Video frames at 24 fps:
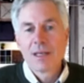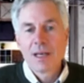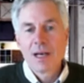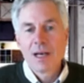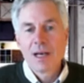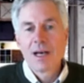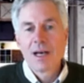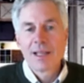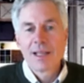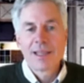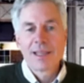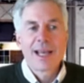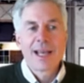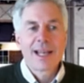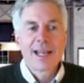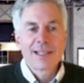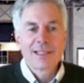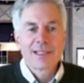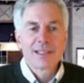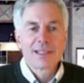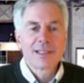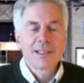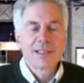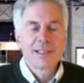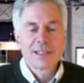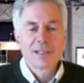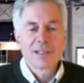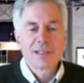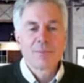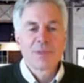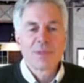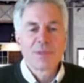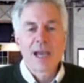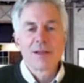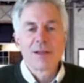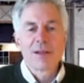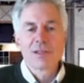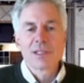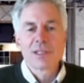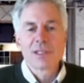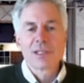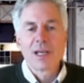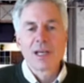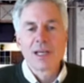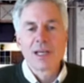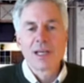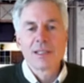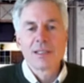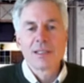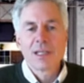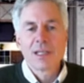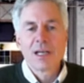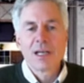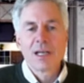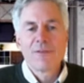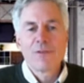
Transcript: And that has some downsides.